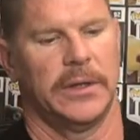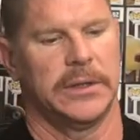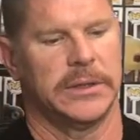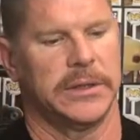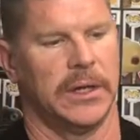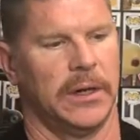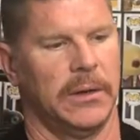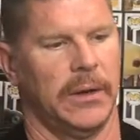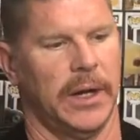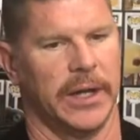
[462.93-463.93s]

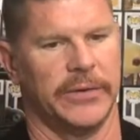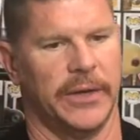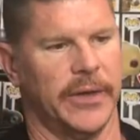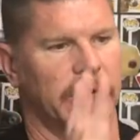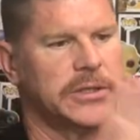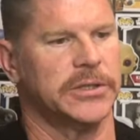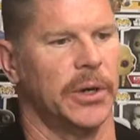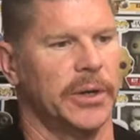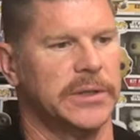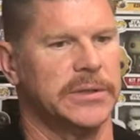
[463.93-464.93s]
So, like I said, they're
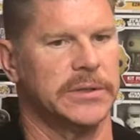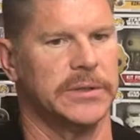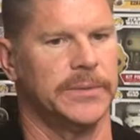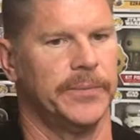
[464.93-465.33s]
sodas.